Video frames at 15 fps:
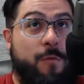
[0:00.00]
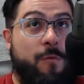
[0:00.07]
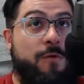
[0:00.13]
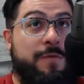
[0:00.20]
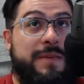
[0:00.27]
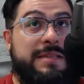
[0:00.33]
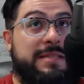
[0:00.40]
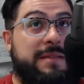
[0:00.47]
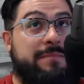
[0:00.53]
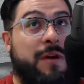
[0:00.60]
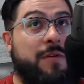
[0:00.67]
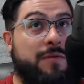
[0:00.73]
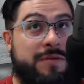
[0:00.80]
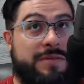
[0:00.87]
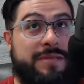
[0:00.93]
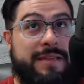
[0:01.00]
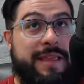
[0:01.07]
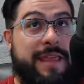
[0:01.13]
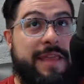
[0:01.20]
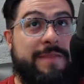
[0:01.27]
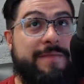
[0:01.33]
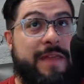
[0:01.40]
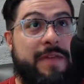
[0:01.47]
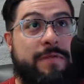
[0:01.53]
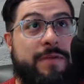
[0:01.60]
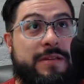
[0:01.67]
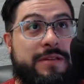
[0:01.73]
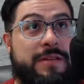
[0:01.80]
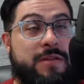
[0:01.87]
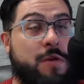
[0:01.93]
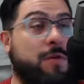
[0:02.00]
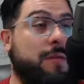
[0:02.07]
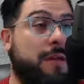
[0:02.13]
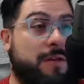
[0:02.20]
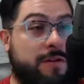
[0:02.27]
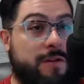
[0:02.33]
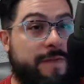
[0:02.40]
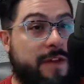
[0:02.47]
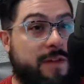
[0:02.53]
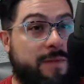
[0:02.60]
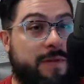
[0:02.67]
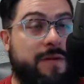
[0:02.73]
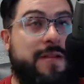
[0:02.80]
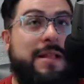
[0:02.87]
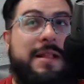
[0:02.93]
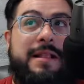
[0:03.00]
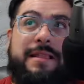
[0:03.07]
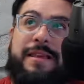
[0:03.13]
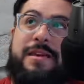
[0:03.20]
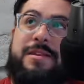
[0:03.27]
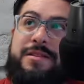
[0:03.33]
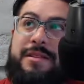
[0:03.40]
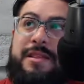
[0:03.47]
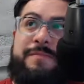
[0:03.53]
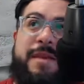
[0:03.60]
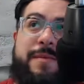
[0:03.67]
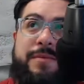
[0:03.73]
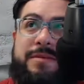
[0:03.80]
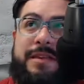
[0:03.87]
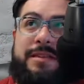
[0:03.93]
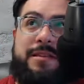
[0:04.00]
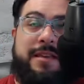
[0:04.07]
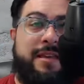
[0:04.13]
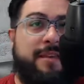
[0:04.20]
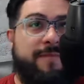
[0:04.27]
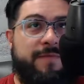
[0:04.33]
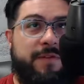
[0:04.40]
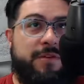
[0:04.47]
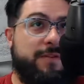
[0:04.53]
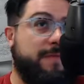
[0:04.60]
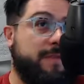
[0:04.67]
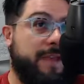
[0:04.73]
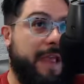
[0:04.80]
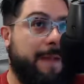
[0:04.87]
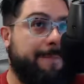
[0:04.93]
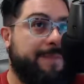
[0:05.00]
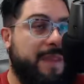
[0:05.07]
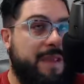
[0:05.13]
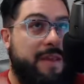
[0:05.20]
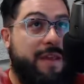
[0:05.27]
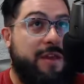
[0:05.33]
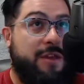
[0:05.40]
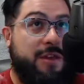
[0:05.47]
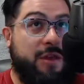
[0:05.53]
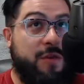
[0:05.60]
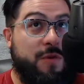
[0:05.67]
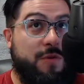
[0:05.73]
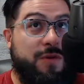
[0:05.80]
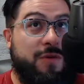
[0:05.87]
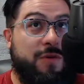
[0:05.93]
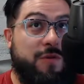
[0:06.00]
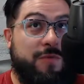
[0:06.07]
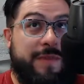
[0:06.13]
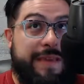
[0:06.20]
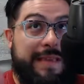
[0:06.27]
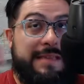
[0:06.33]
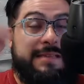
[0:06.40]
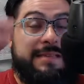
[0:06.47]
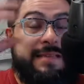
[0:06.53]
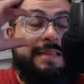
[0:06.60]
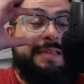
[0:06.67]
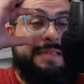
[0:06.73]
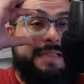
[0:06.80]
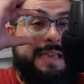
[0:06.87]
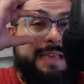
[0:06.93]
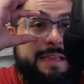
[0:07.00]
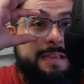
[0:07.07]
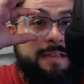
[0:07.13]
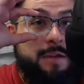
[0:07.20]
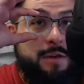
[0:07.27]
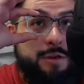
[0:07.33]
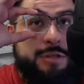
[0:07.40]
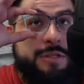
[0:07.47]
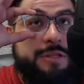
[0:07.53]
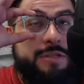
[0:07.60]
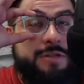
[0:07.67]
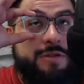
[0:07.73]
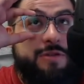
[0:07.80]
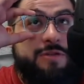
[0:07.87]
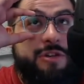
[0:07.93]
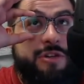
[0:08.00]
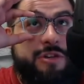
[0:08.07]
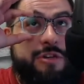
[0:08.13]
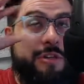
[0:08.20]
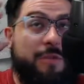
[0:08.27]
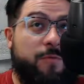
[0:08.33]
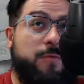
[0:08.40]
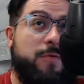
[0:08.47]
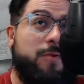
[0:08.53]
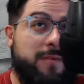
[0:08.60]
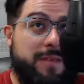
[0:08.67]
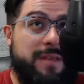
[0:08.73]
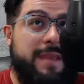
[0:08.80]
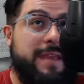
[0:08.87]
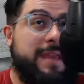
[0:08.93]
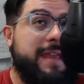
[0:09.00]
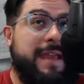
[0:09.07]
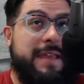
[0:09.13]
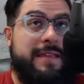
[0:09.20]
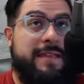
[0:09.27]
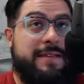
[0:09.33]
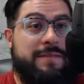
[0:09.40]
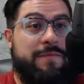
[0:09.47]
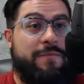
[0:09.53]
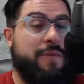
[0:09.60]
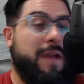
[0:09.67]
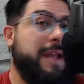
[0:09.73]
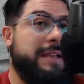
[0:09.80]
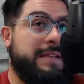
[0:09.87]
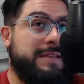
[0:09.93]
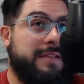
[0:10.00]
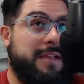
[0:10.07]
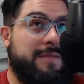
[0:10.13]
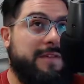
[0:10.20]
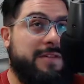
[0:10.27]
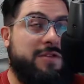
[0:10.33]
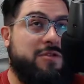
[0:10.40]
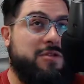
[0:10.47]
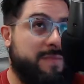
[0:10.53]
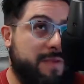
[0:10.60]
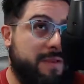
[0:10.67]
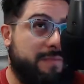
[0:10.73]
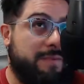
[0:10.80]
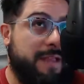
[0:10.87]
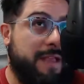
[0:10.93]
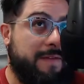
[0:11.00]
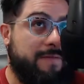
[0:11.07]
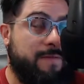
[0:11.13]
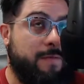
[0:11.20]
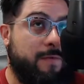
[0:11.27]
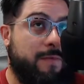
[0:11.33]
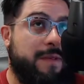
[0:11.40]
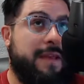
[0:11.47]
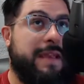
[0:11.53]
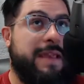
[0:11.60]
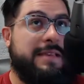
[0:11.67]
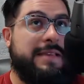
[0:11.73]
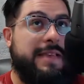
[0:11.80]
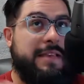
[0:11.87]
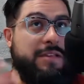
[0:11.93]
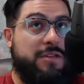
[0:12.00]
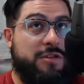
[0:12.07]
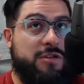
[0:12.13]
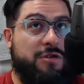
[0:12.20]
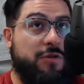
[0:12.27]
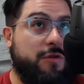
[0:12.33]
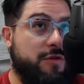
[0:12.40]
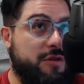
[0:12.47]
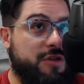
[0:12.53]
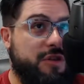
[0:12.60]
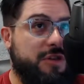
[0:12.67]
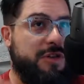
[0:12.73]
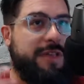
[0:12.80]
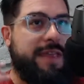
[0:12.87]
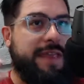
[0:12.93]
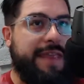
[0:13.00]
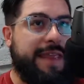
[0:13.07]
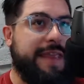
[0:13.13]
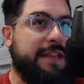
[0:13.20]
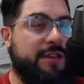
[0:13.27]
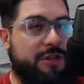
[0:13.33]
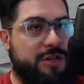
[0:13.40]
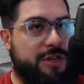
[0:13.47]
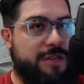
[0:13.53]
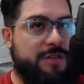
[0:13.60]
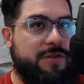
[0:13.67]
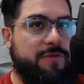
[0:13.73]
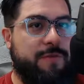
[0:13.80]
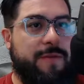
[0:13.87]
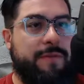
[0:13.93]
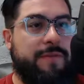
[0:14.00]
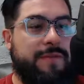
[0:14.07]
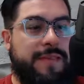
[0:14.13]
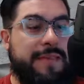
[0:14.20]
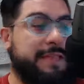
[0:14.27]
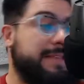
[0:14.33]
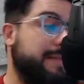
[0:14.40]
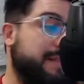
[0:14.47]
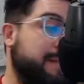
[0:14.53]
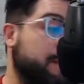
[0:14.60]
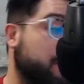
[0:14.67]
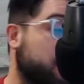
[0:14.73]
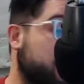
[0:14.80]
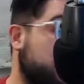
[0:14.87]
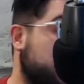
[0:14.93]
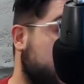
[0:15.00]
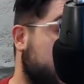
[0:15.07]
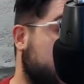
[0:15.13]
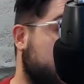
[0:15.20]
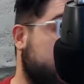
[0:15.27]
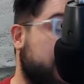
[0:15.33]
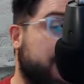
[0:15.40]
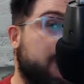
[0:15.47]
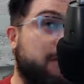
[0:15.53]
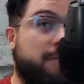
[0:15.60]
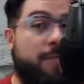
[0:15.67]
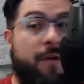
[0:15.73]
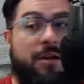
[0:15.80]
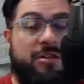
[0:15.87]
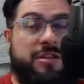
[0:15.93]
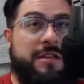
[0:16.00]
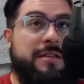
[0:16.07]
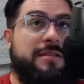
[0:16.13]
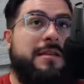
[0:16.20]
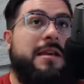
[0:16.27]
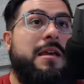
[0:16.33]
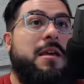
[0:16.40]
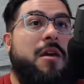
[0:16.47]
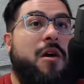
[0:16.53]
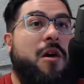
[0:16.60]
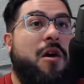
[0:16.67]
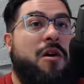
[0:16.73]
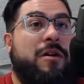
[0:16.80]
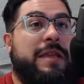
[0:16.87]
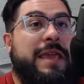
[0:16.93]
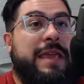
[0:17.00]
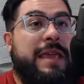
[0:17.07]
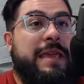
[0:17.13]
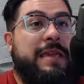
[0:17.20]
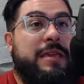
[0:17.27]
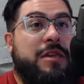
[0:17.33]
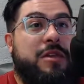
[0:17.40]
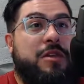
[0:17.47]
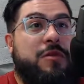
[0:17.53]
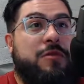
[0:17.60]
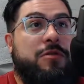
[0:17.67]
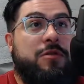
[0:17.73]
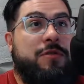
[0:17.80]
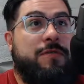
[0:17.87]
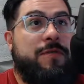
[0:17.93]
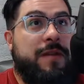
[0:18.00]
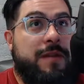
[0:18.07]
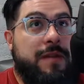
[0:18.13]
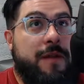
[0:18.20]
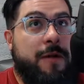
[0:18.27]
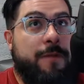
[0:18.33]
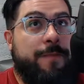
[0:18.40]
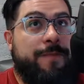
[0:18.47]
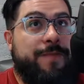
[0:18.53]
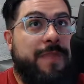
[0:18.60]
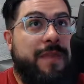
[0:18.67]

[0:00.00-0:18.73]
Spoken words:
the most if it was no longer available. Now, here's the thing people tend to get confused and forget. YouTube is the second largest search engine in the world. It doesn't brand itself as a social media platform. It's a search engine. So when people need something, more than likely they're watching it on a YouTube video.